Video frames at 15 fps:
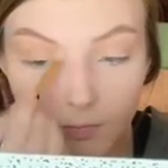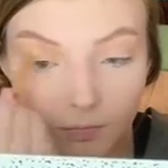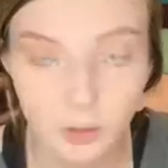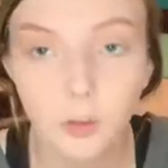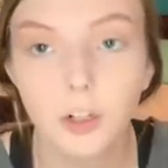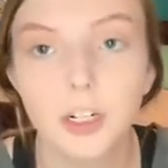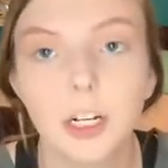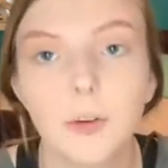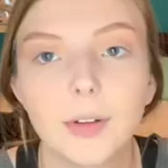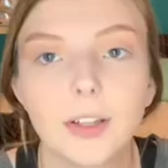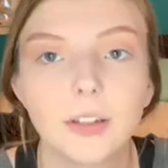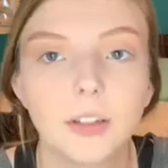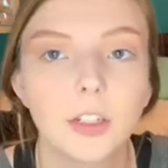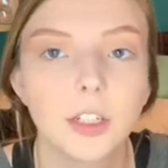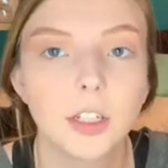I'm going to go in,
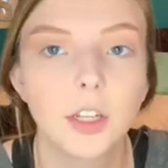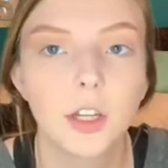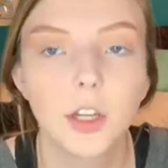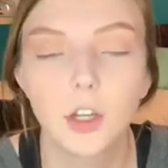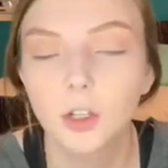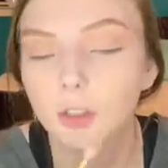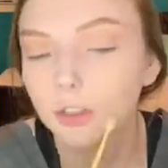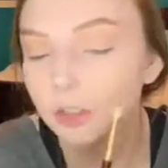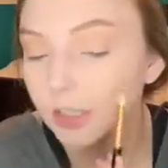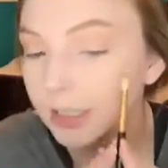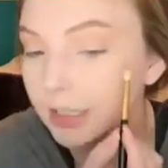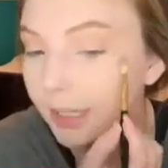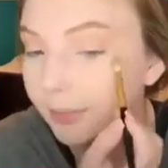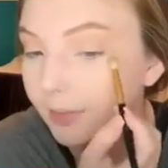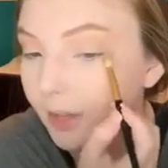do the
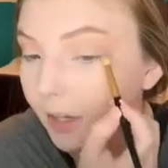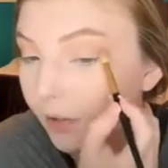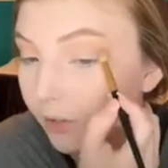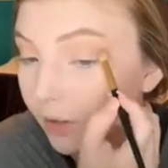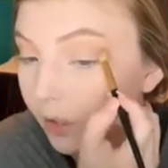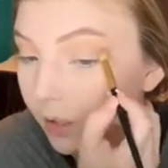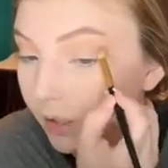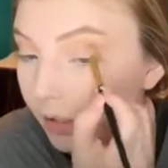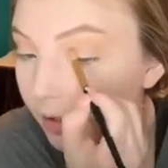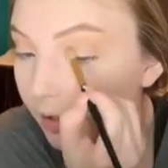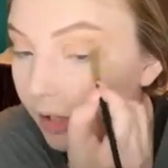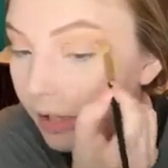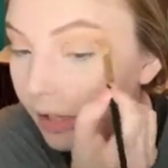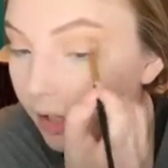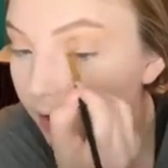same thing on the other
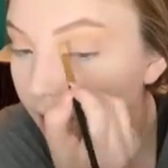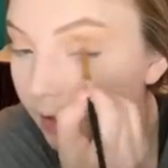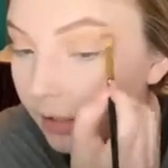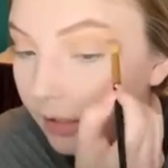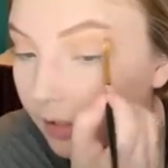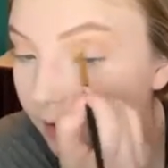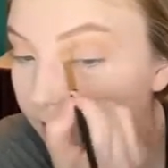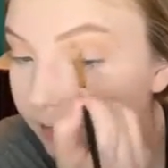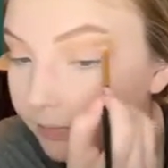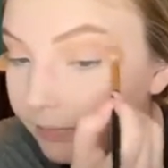eye.